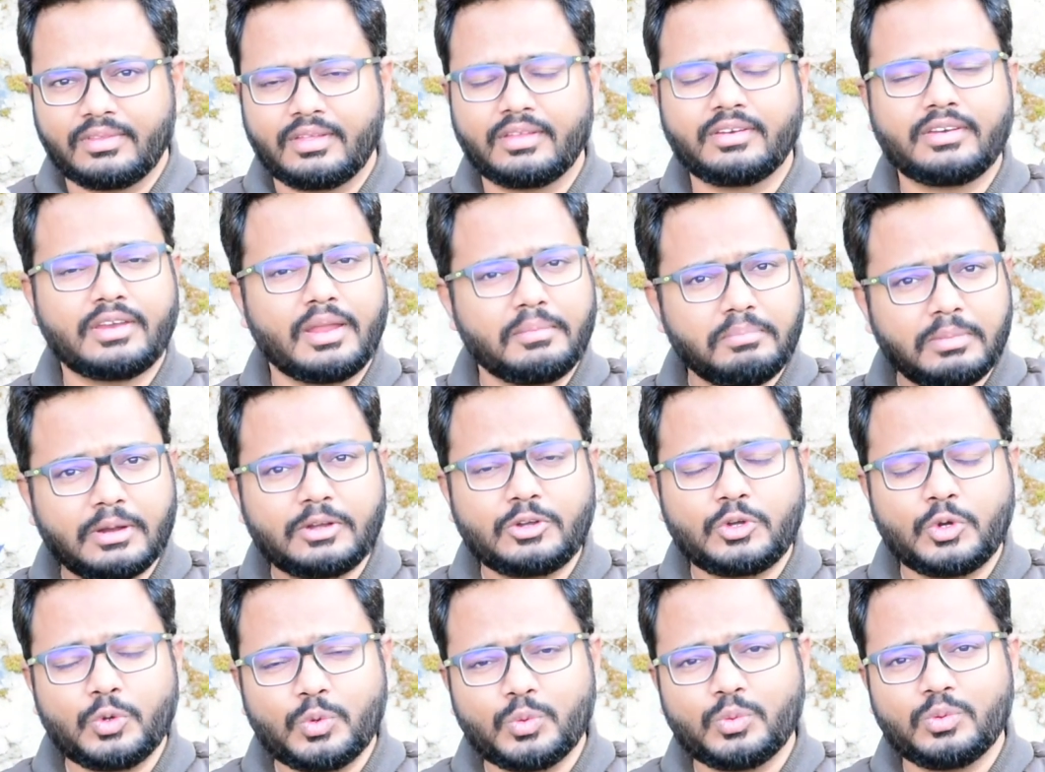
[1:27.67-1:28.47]
Number
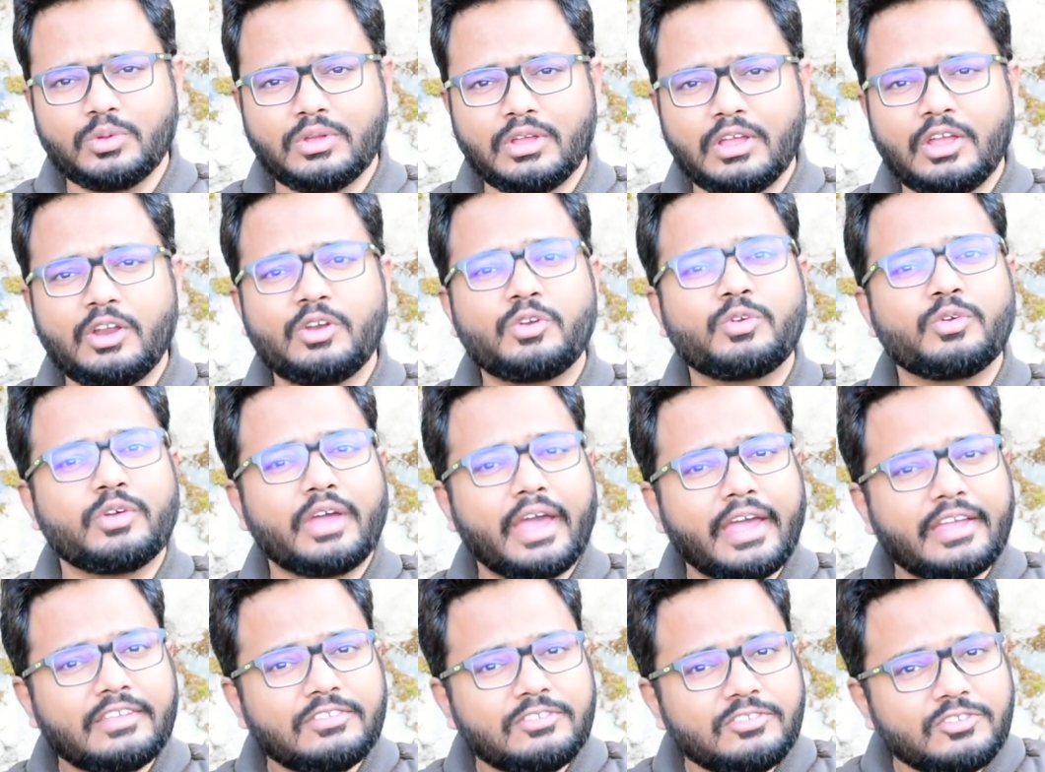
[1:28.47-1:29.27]
two, to
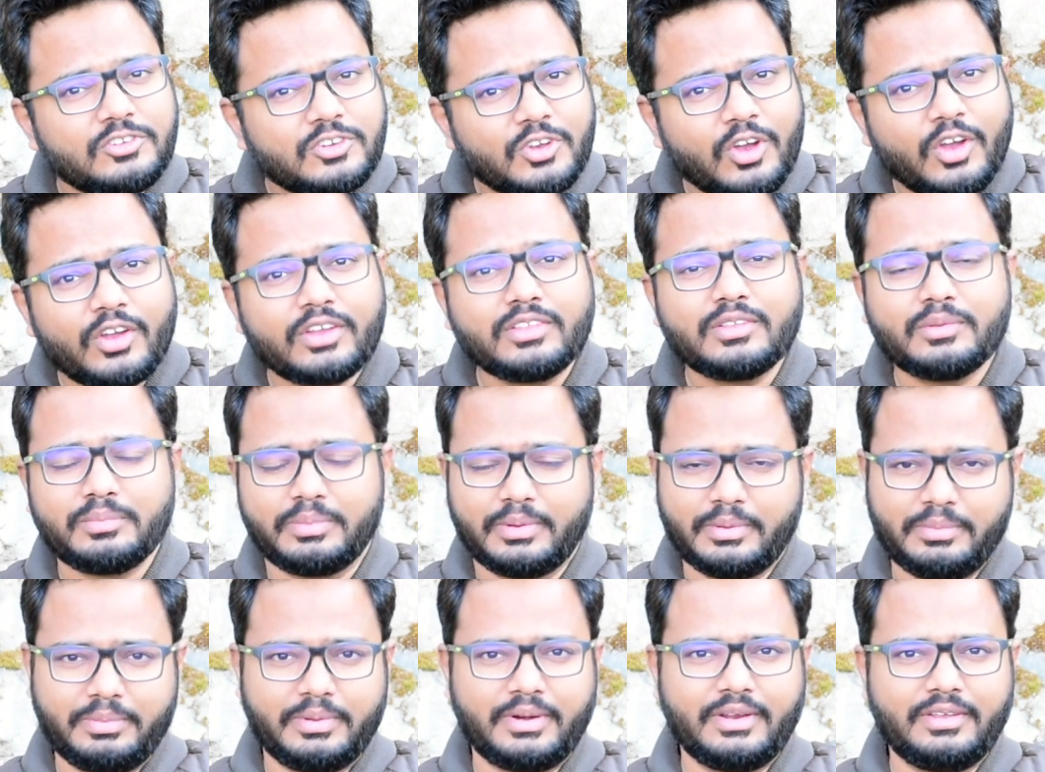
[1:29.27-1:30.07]
enjoy the
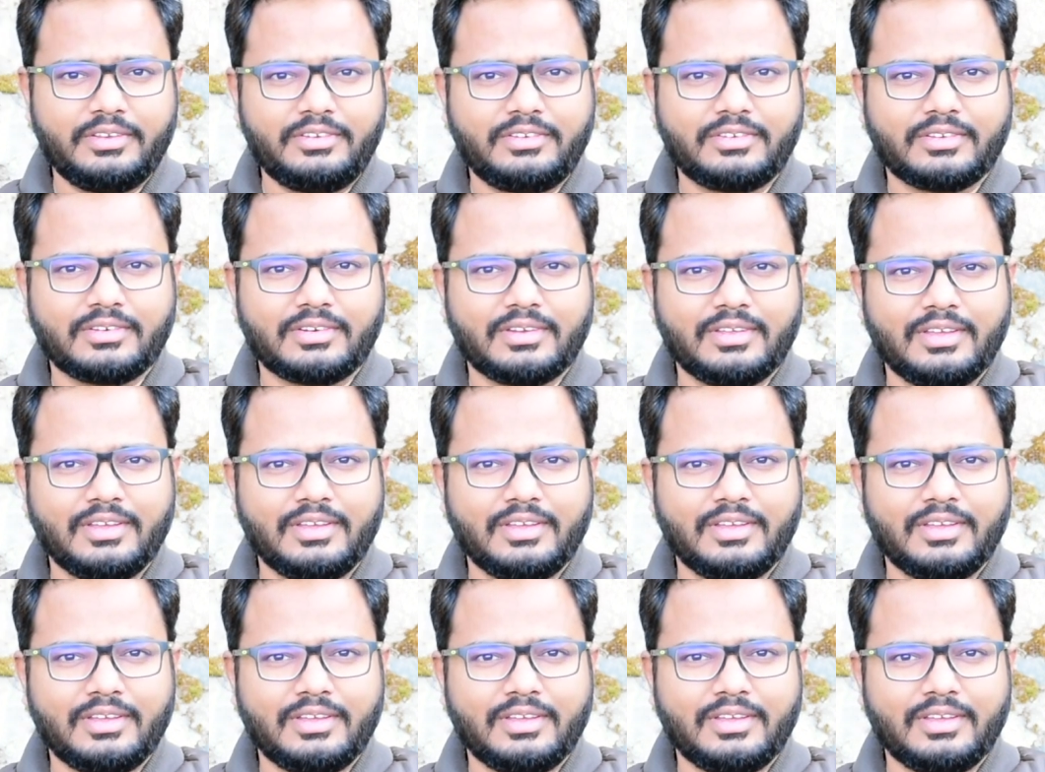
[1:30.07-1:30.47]
preparation.